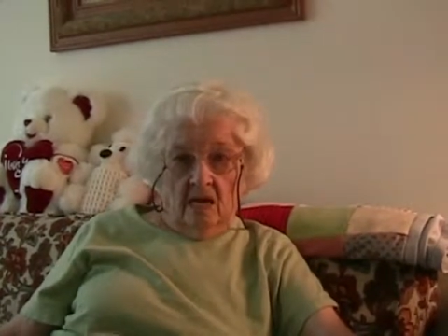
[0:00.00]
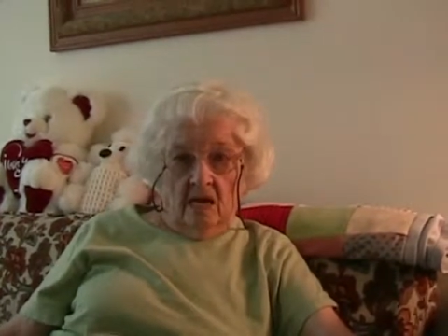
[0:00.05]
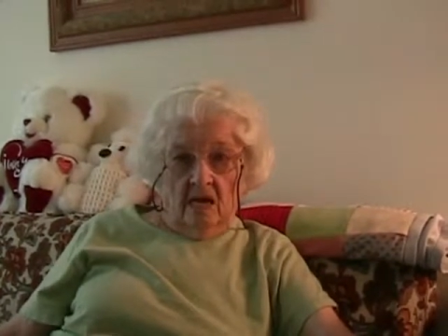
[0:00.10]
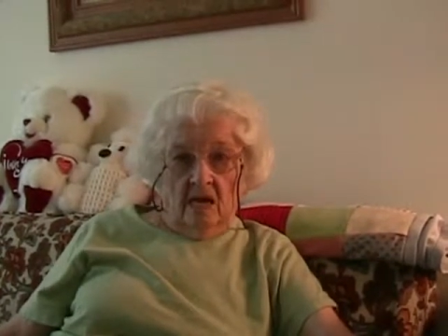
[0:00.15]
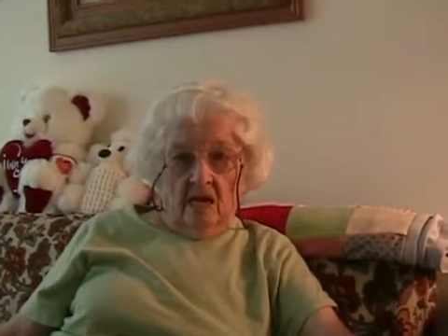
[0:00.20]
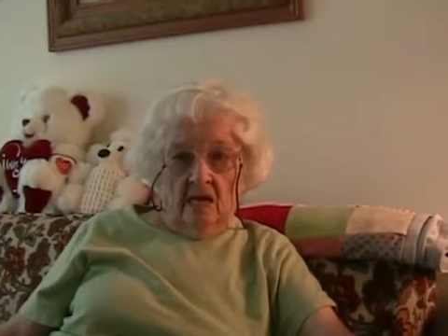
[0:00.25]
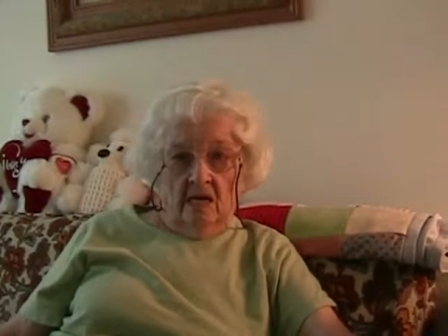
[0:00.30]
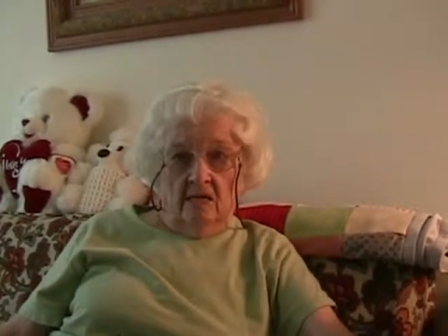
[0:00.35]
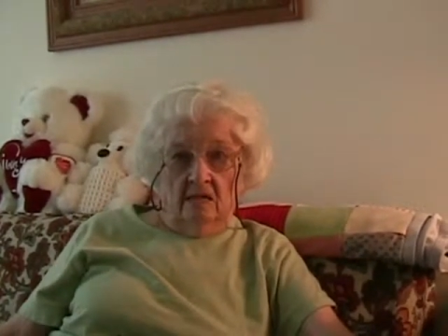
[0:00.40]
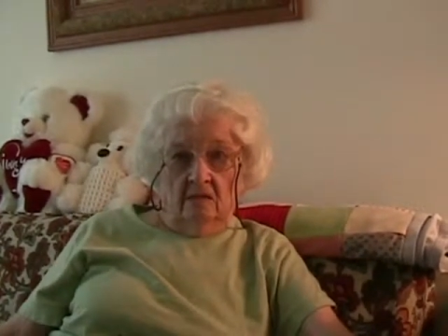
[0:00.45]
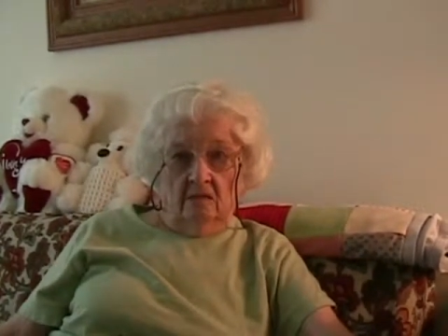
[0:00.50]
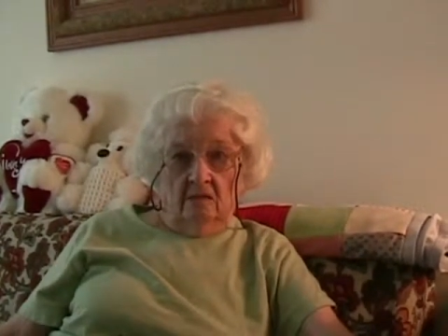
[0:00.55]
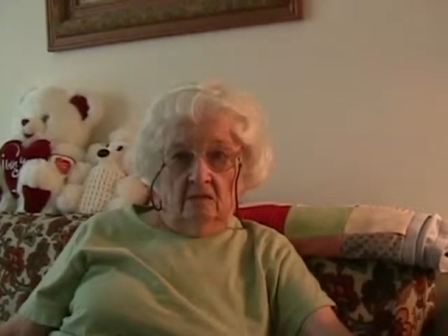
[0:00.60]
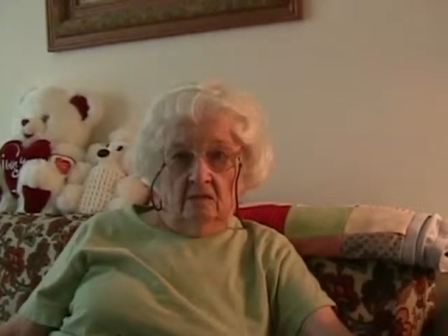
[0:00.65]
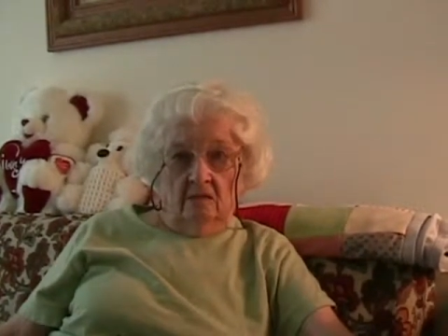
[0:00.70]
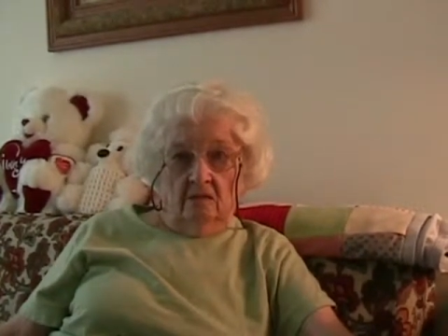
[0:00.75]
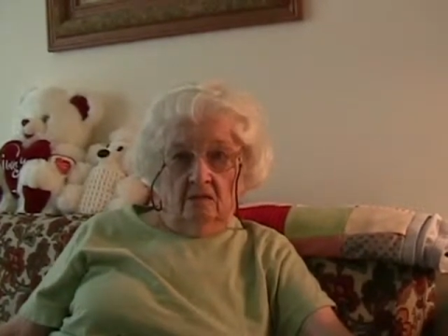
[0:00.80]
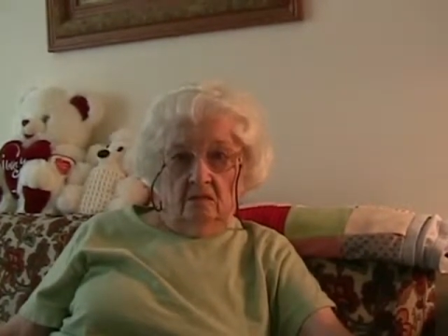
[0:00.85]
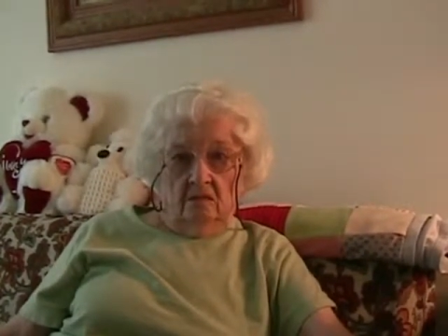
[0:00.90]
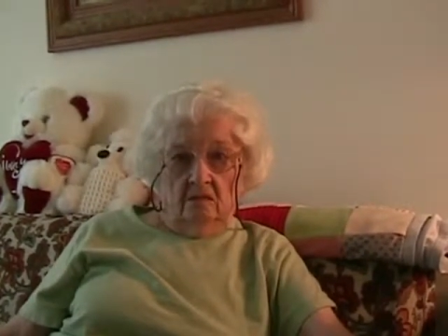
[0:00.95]
And
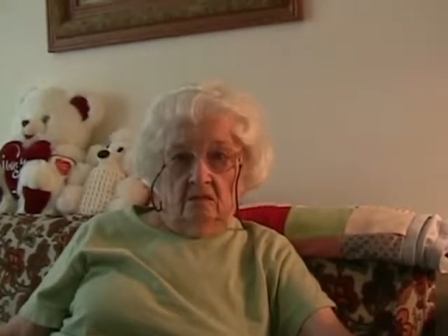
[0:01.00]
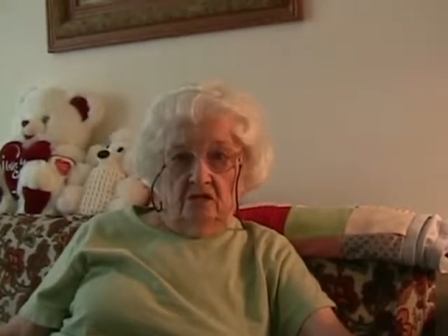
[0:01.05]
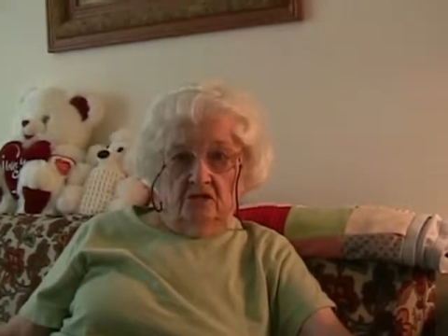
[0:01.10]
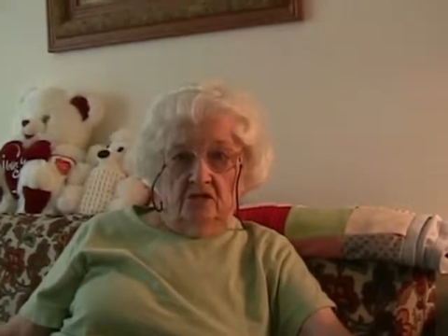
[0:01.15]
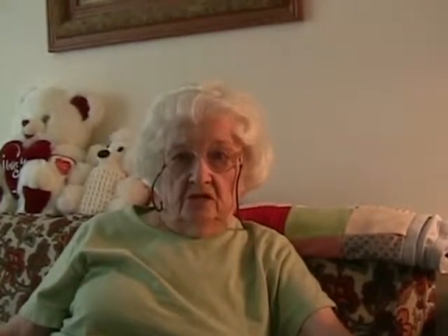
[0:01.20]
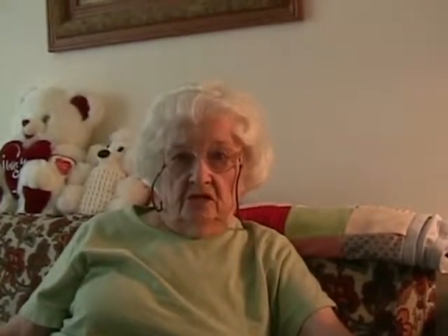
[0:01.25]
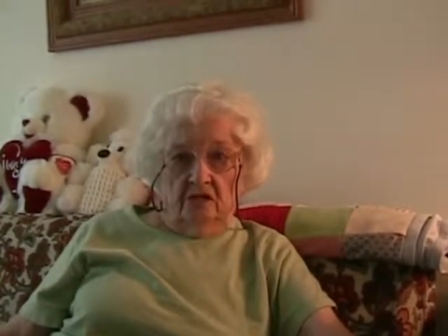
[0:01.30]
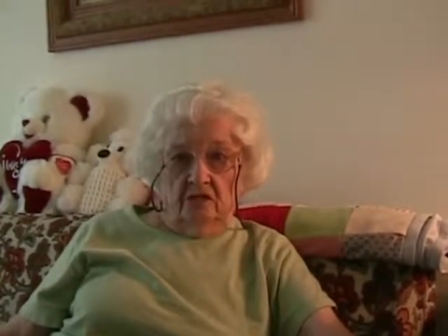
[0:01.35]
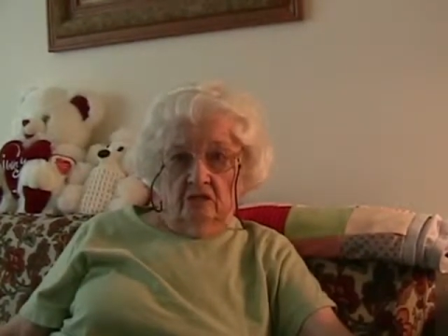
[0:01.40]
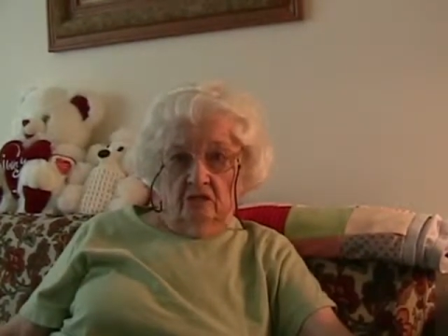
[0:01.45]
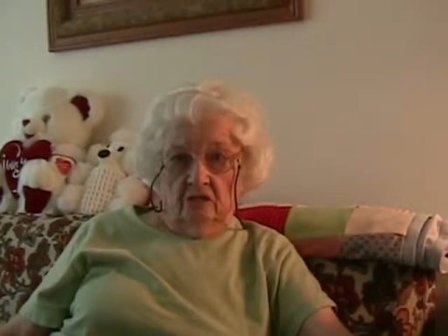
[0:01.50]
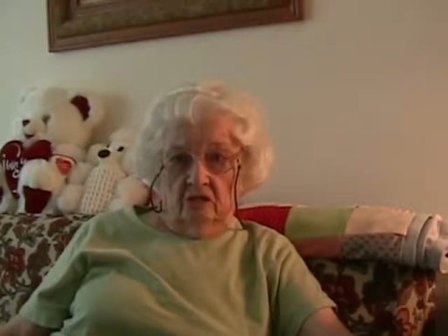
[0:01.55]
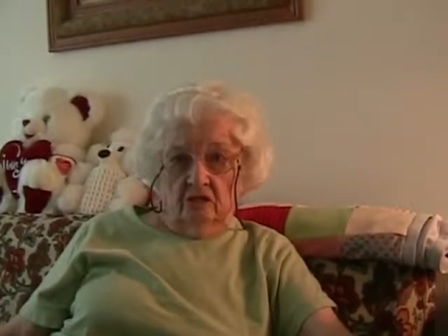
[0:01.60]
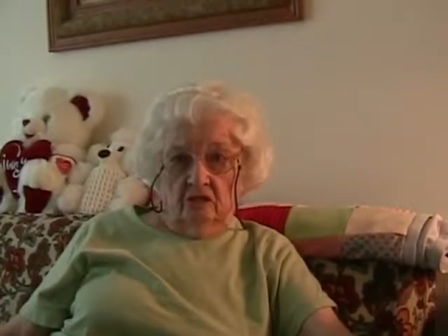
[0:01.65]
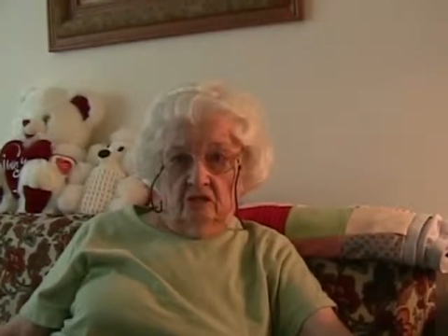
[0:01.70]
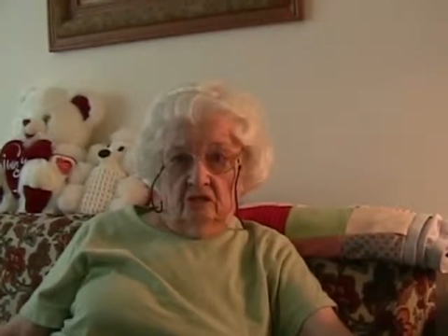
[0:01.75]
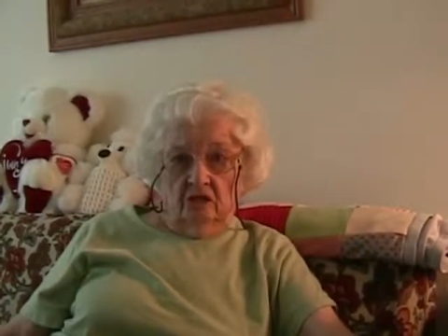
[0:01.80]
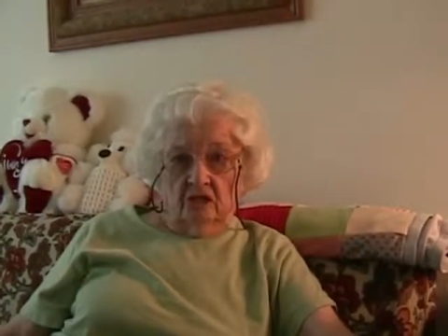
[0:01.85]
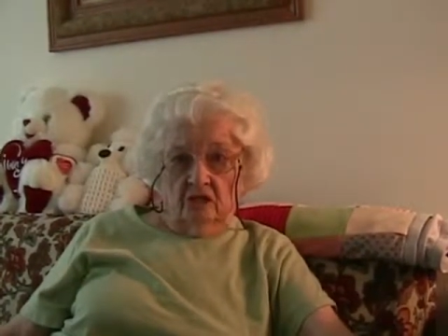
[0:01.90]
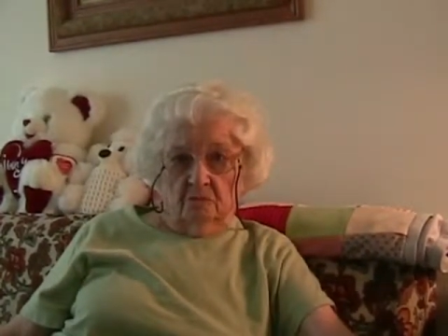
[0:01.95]
she and her
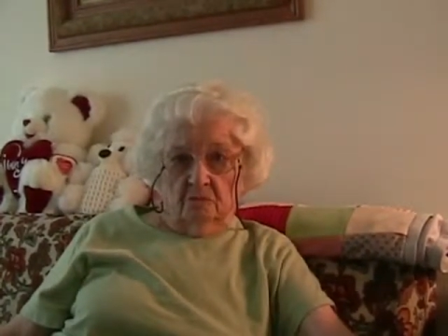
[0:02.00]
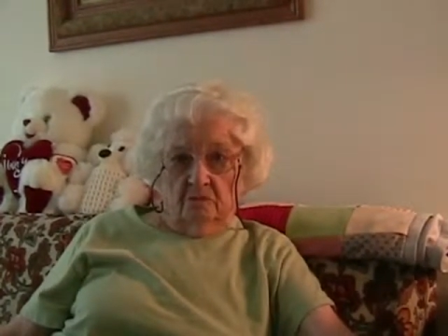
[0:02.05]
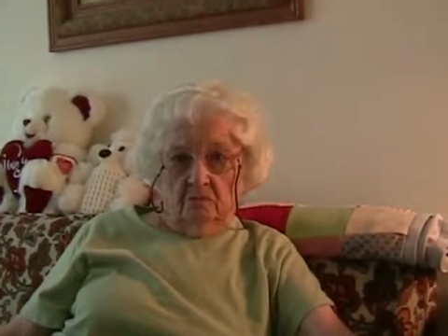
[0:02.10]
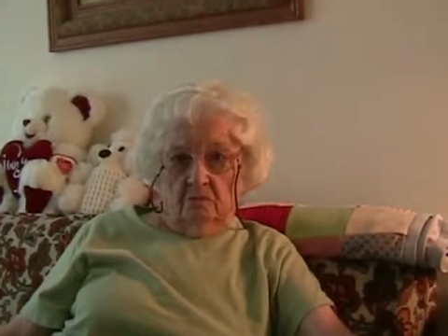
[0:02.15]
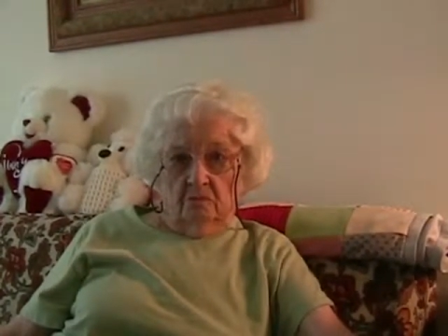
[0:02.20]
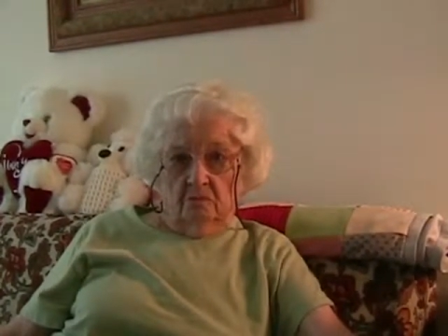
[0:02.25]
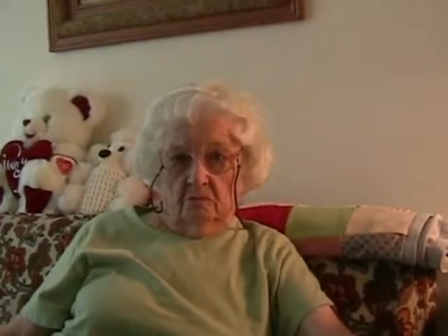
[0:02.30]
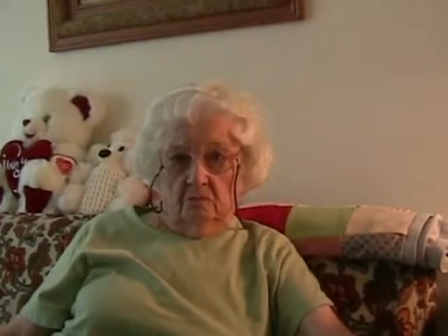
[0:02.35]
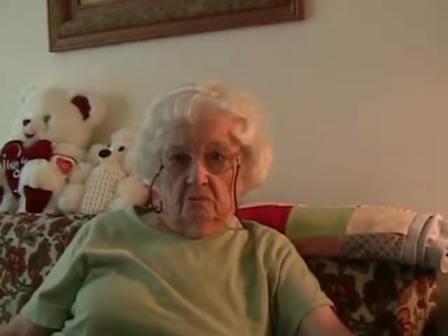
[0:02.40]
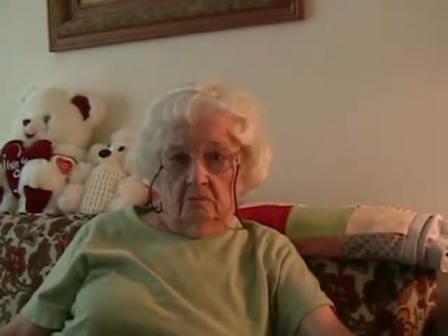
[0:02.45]
husband